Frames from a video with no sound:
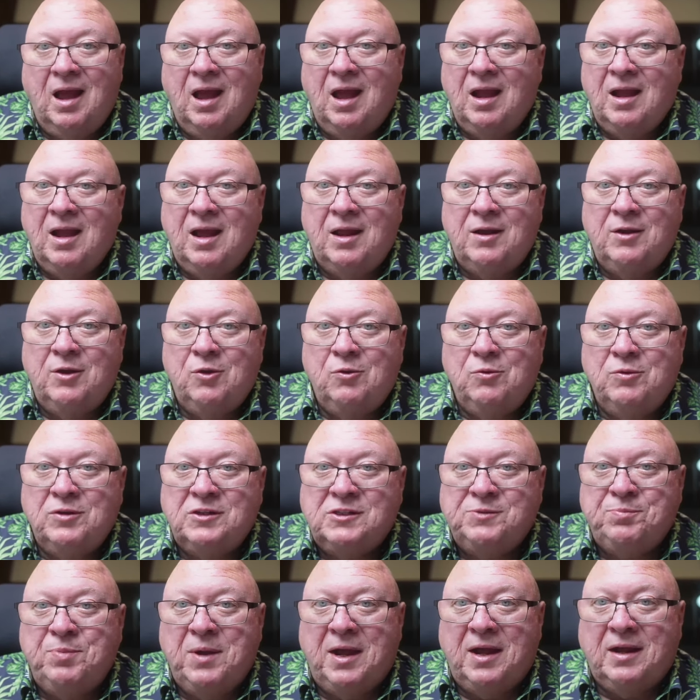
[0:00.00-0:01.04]
I got no
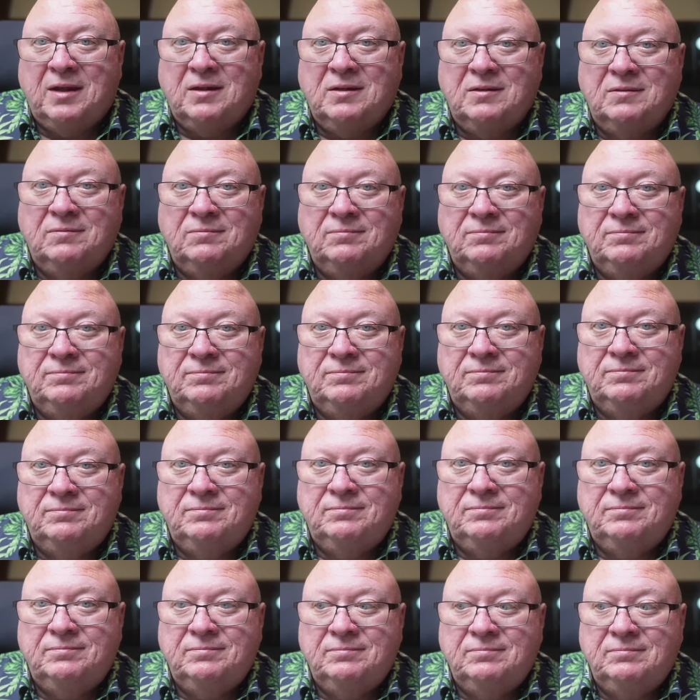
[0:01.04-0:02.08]
respect.
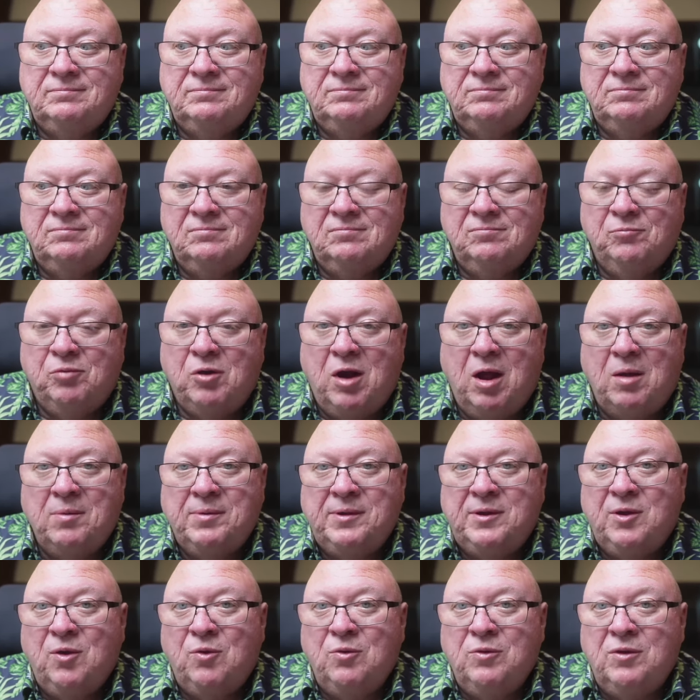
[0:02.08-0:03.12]

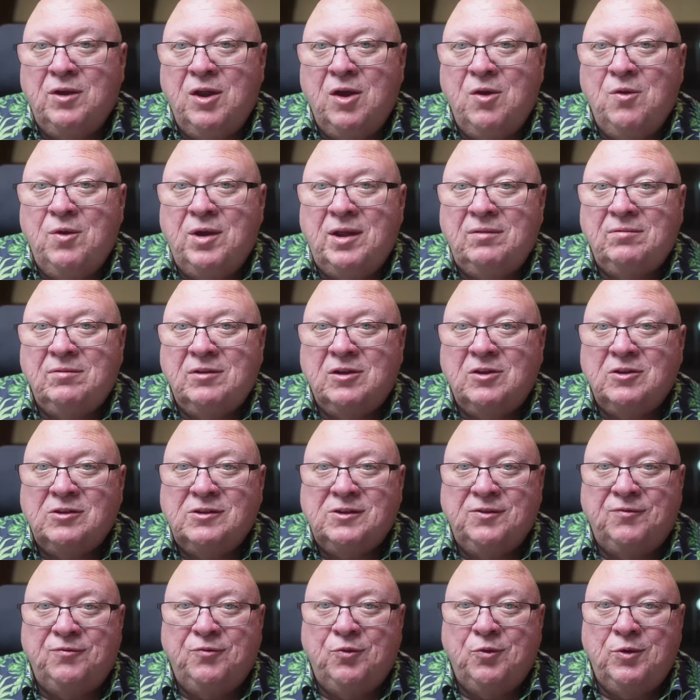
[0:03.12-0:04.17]
Probably don't know it,
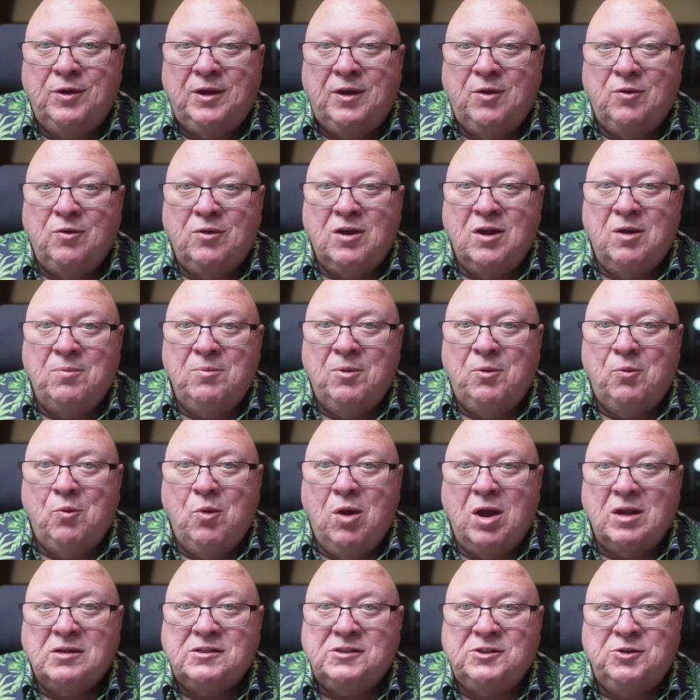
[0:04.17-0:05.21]
because if we don't come and
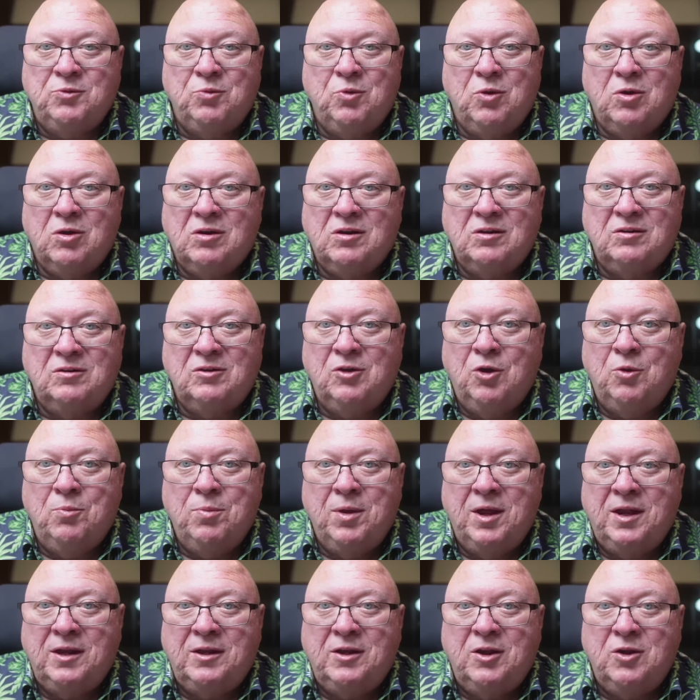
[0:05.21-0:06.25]
watch you work,
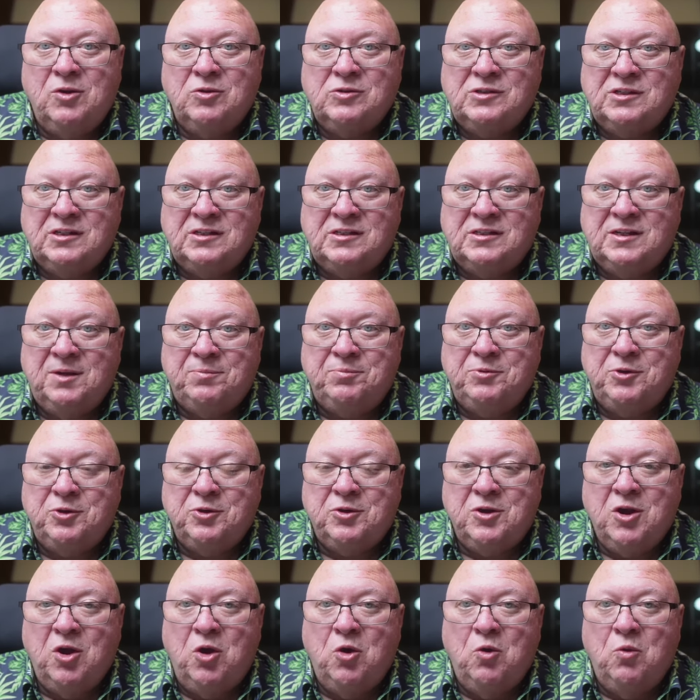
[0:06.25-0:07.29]
nobody knows it except
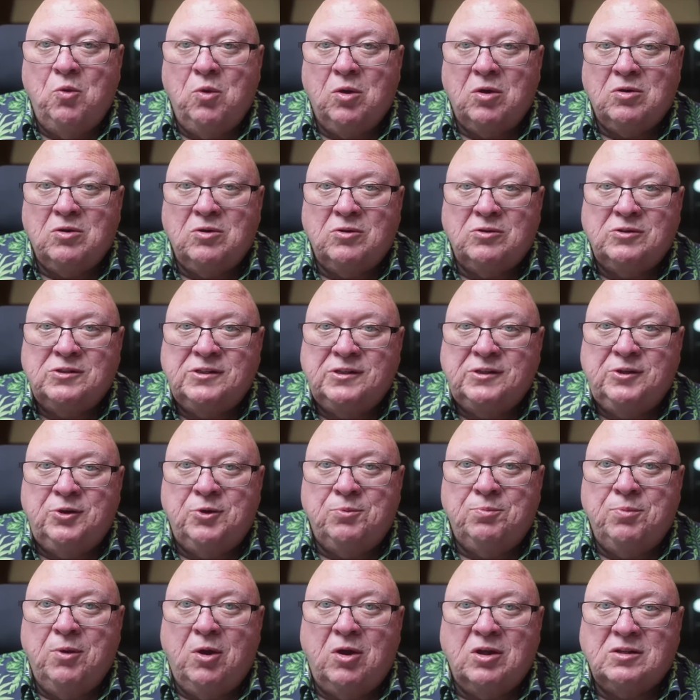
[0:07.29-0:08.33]
your coworkers and
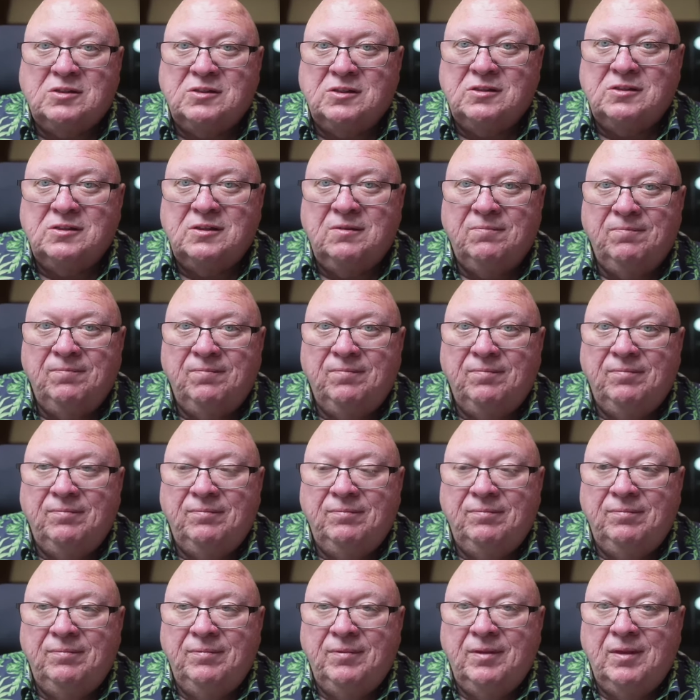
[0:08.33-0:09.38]
your bosses.
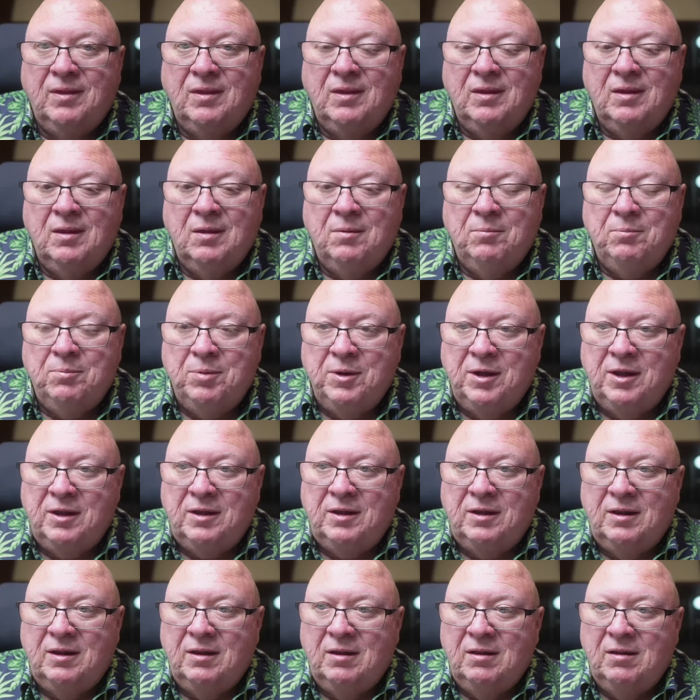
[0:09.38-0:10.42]

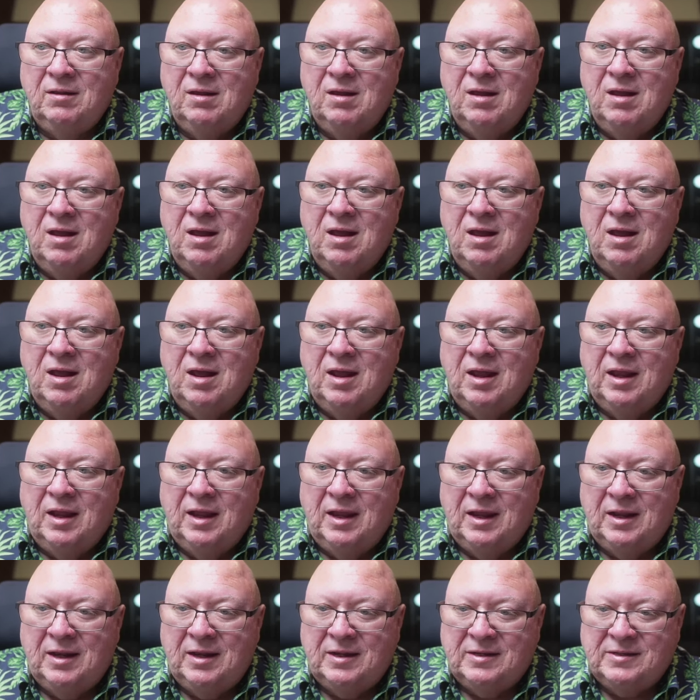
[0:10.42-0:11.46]
But
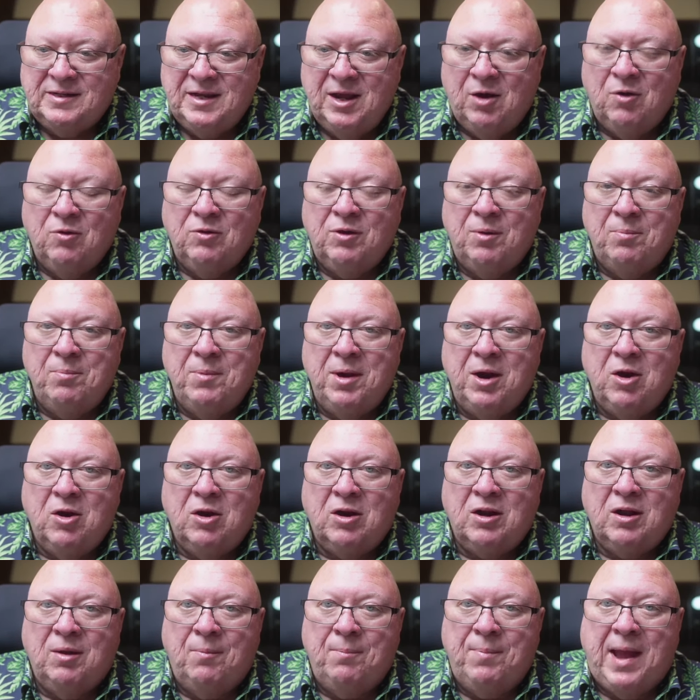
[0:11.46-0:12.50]
it's held
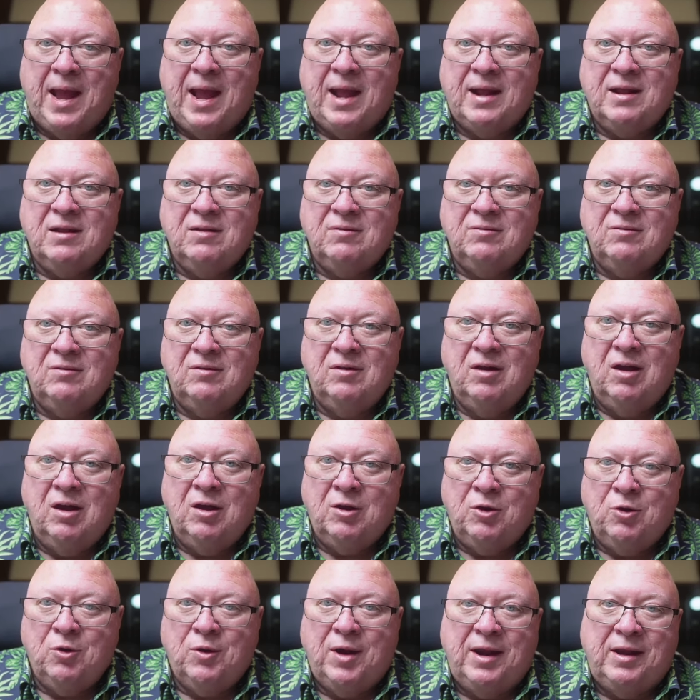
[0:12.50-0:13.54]
America back
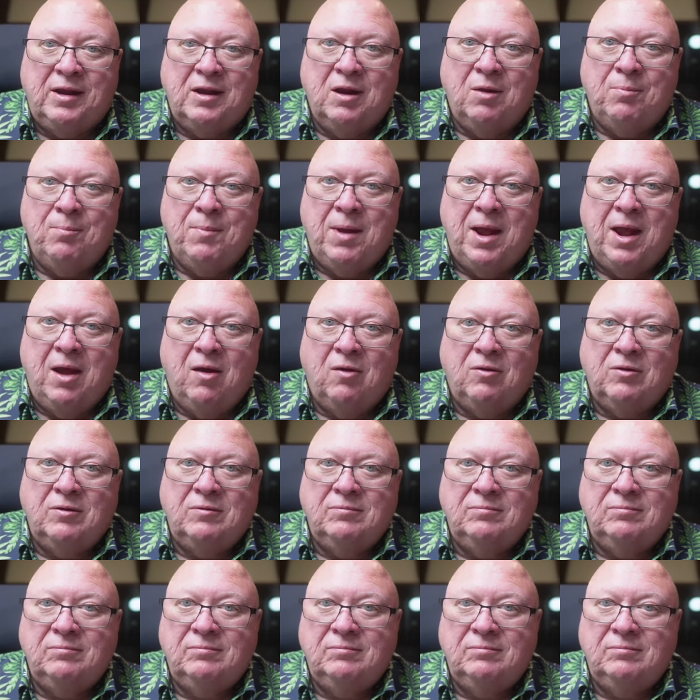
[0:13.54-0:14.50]
a great amount.